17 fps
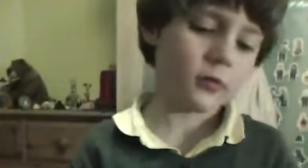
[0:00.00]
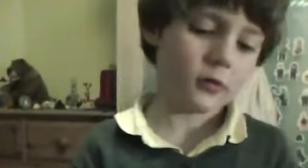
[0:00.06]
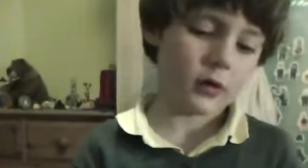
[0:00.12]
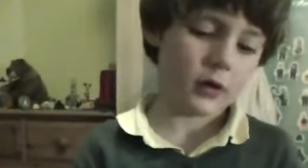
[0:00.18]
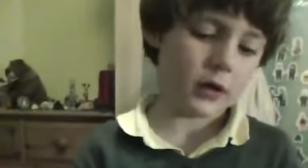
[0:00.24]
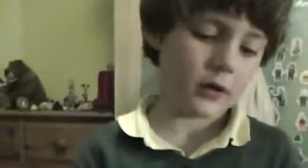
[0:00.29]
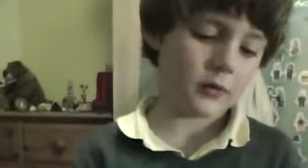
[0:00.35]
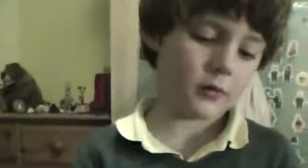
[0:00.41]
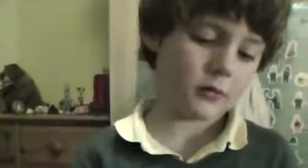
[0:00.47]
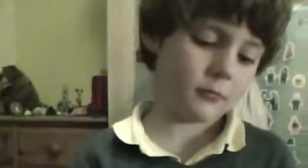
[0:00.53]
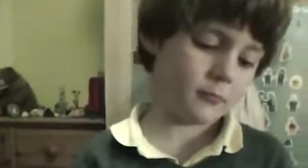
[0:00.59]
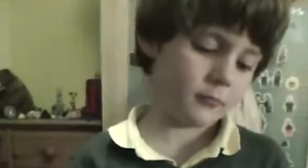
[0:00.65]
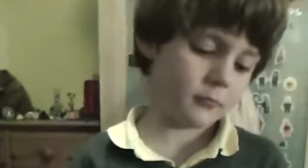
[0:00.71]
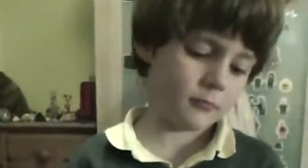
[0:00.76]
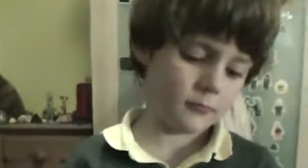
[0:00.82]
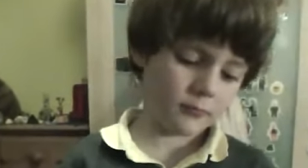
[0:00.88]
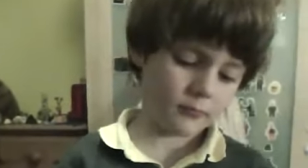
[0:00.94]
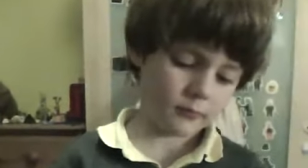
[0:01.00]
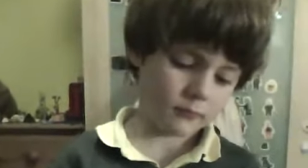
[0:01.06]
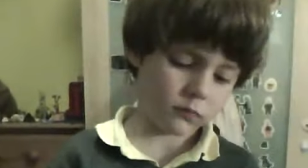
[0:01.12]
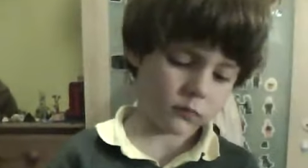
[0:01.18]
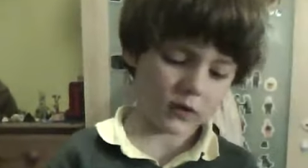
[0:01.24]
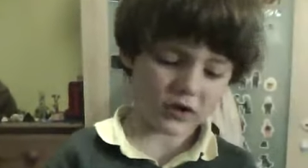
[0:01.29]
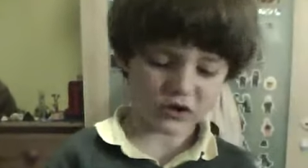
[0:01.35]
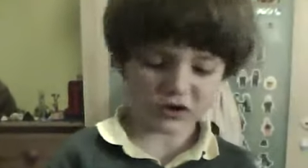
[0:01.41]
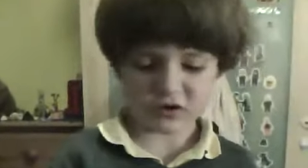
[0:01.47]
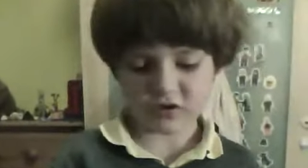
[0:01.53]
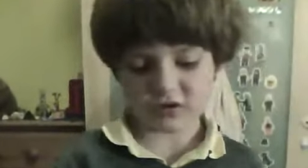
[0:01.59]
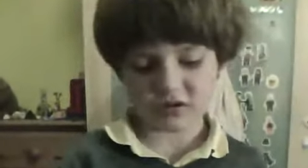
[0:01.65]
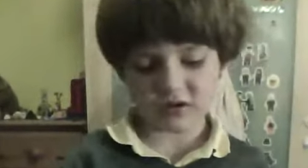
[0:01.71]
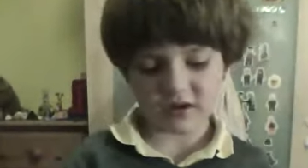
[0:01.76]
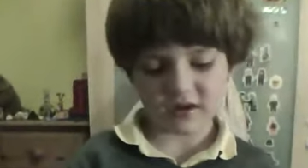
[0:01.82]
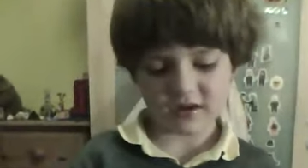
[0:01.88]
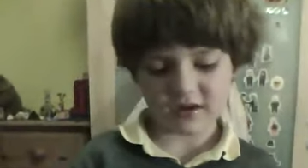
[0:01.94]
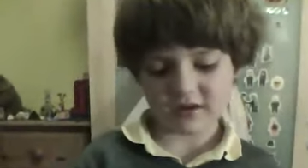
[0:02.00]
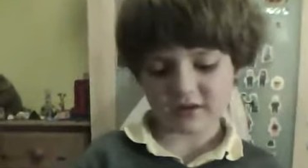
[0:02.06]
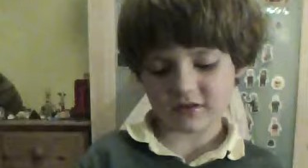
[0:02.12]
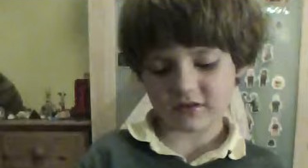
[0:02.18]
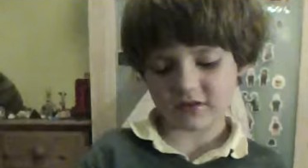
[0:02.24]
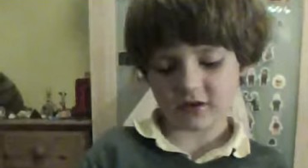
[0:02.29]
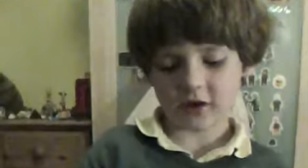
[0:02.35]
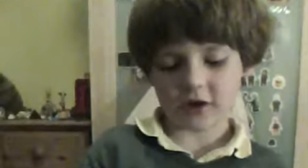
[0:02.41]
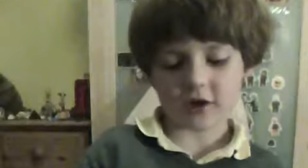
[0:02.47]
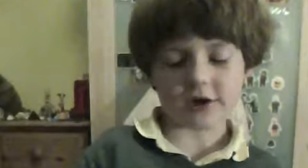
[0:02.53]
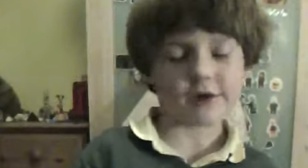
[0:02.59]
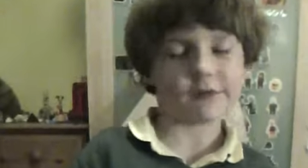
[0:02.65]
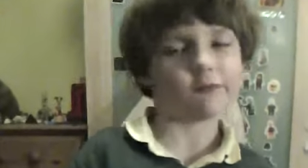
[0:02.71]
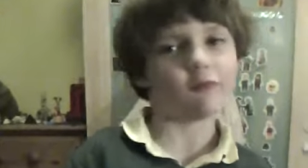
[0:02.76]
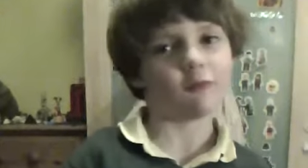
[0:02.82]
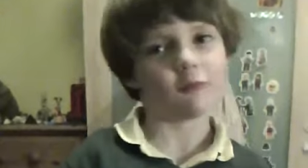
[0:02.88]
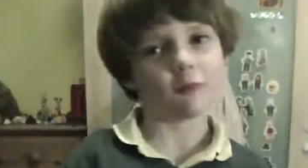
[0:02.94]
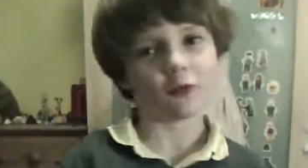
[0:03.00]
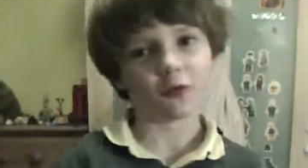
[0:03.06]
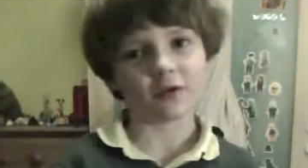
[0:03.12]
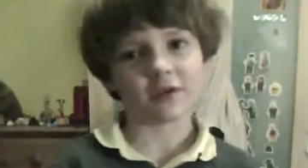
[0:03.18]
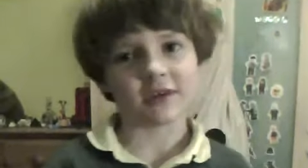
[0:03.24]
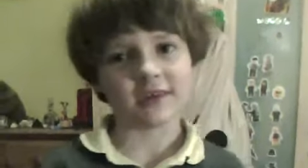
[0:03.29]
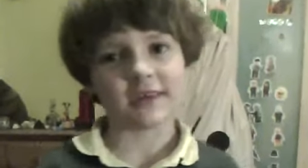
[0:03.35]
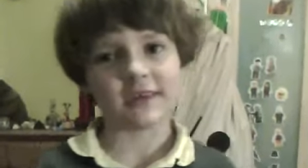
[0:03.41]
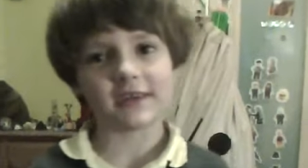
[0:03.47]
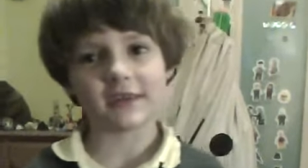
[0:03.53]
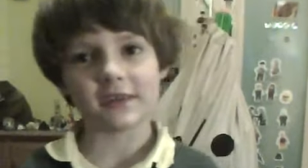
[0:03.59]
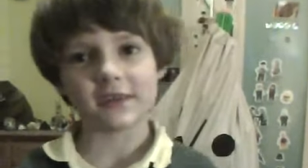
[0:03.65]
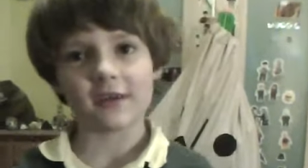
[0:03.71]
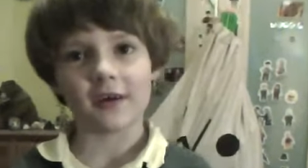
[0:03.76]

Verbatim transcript: like precious things to hide from your sister.